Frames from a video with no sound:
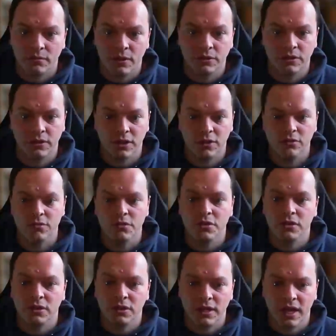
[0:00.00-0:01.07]
Though do note,
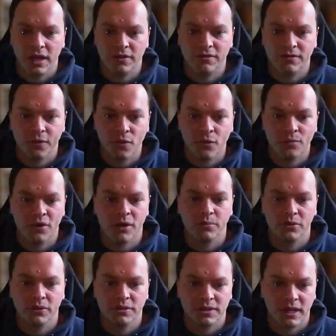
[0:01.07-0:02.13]
you can only have 4
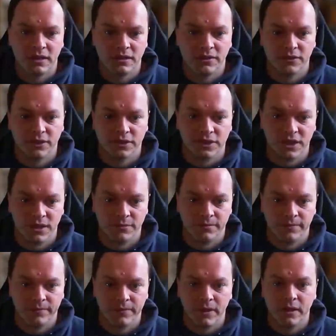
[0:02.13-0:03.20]
breakpoints active at a time,
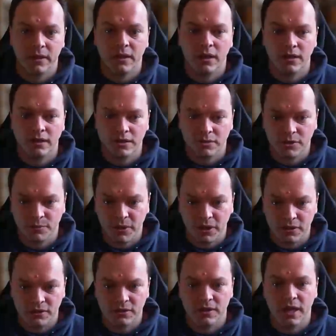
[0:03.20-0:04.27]
and this is
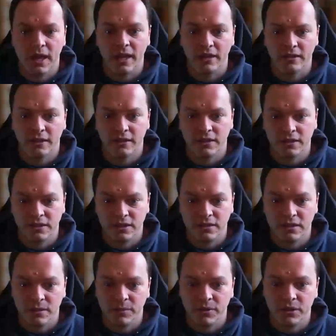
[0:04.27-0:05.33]
because the
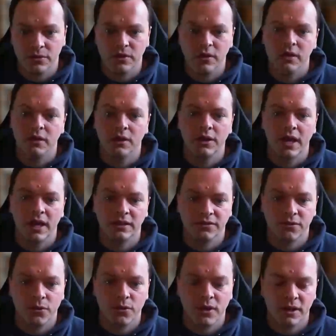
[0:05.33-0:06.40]
x86 CPU only has
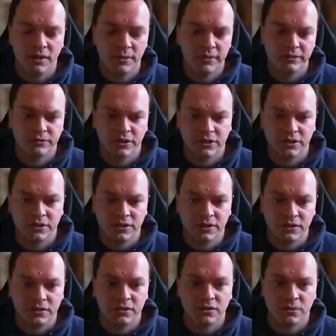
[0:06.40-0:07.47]
4 hardware
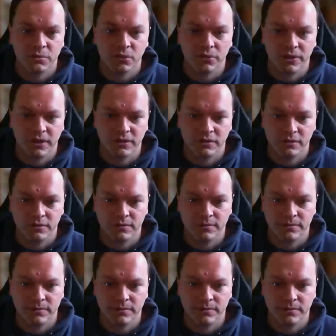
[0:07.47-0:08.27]
registers to support this.